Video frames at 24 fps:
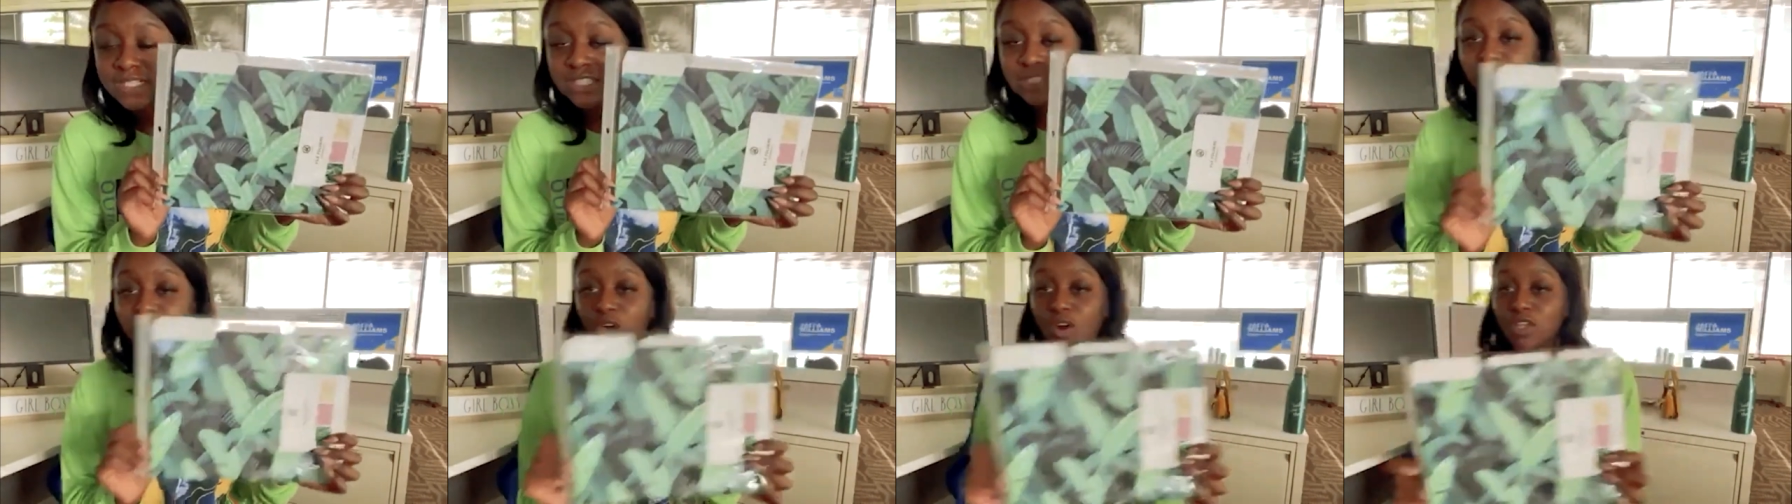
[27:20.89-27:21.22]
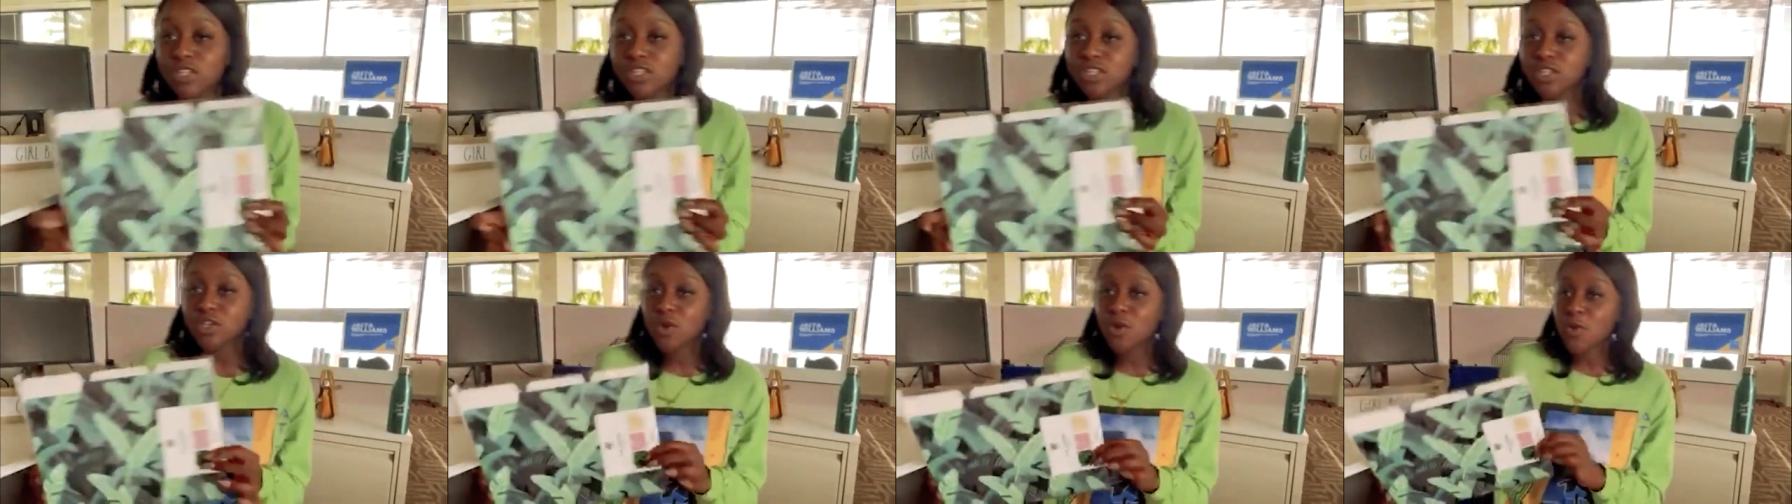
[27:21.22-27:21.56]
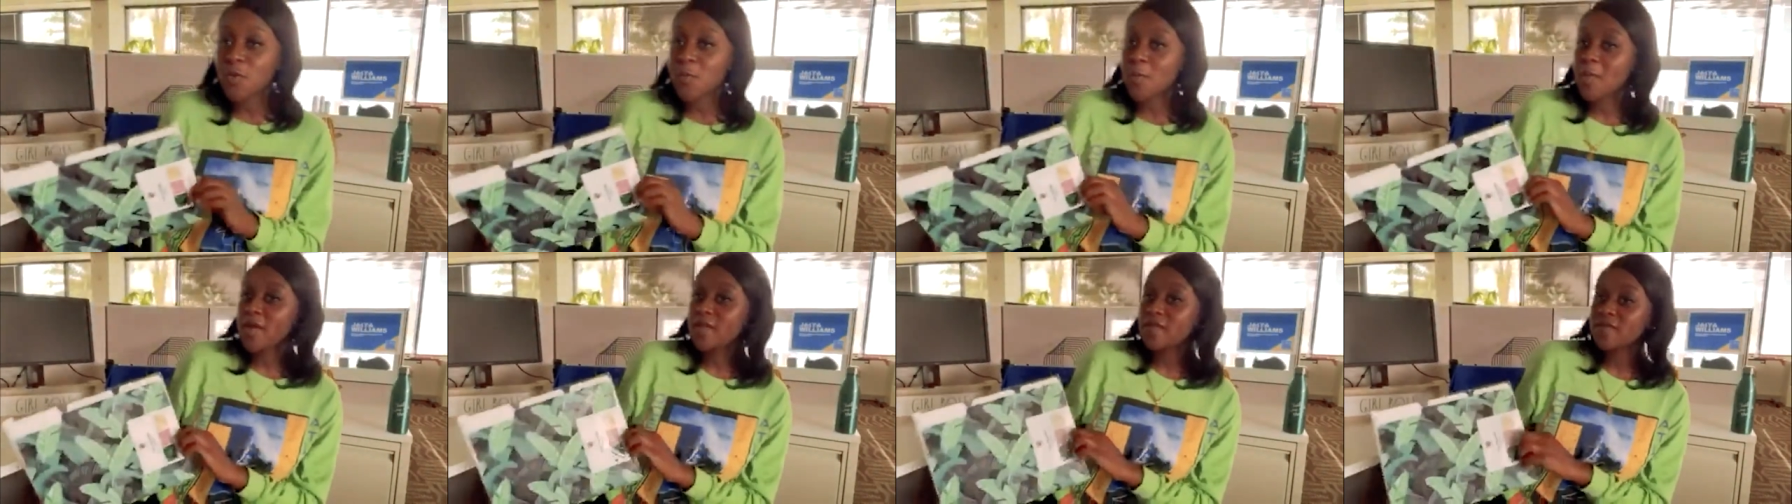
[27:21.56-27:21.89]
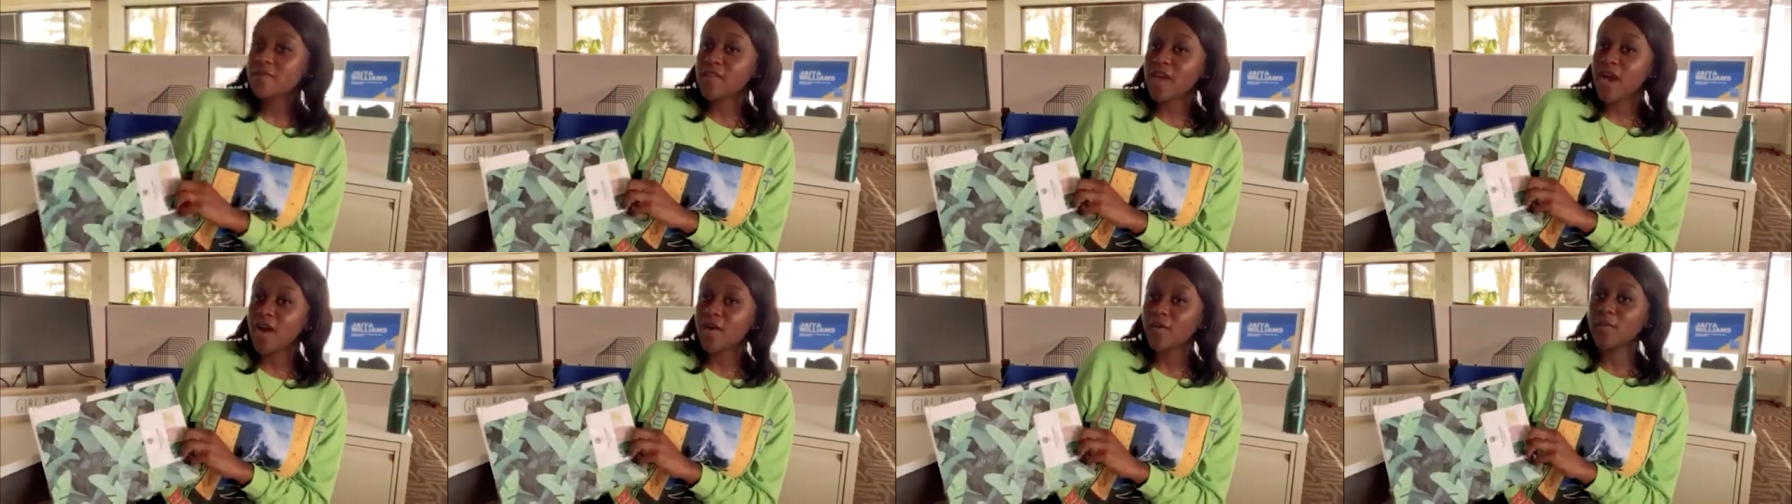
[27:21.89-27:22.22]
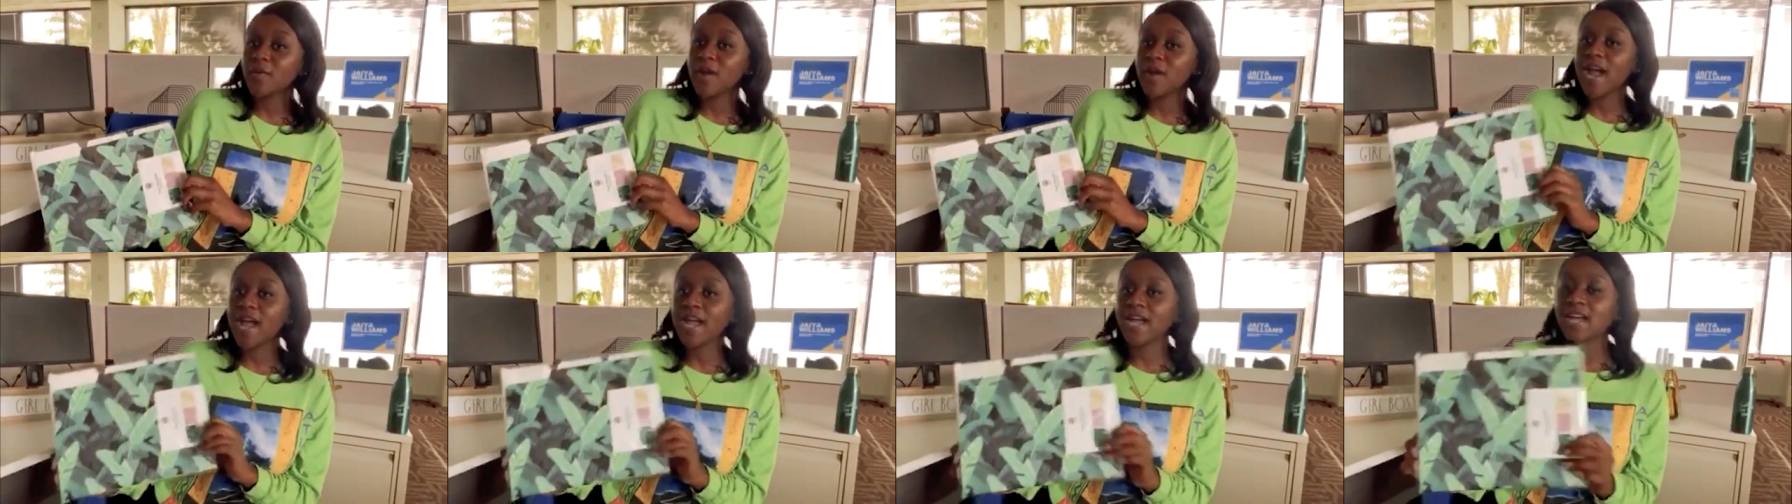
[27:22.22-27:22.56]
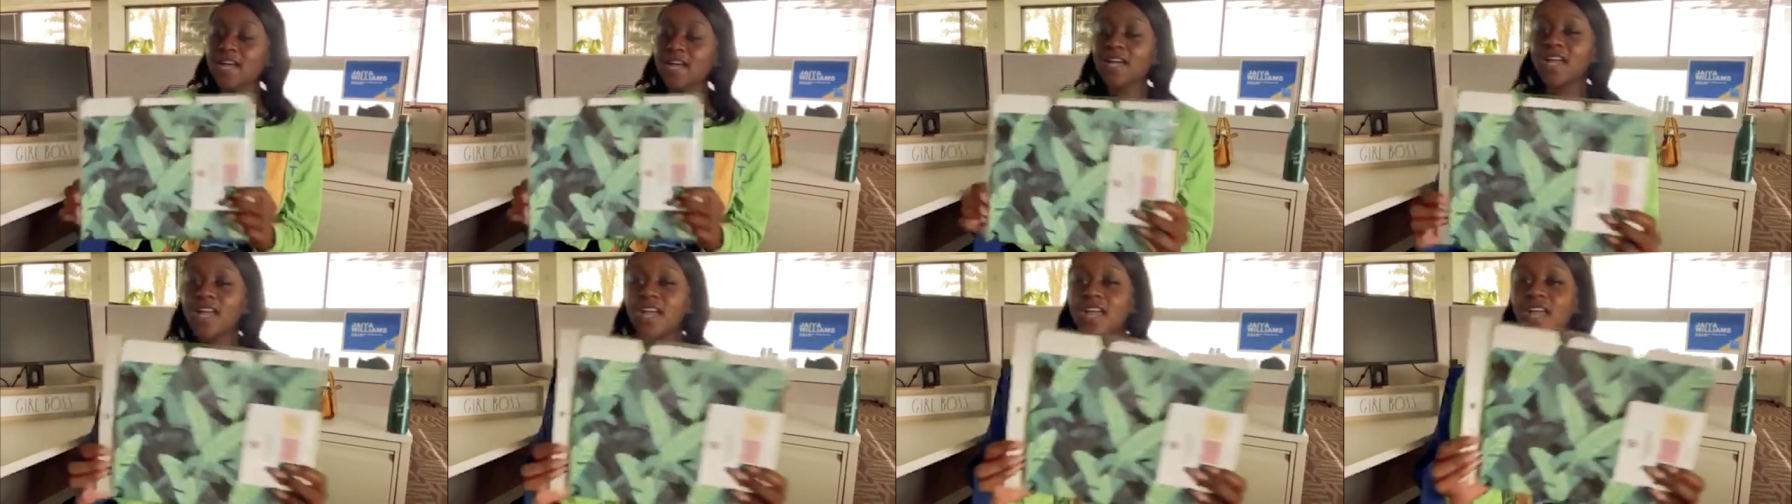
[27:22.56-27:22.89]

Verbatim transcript: to also go on my file rack.